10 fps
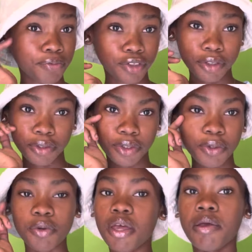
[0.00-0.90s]
Shout out to
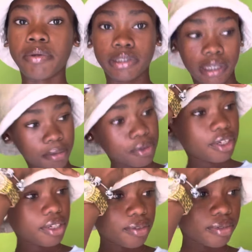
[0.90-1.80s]
you. Say, I'm
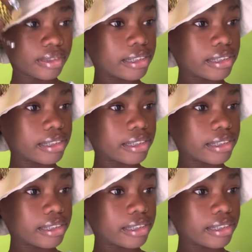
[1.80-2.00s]
ready now.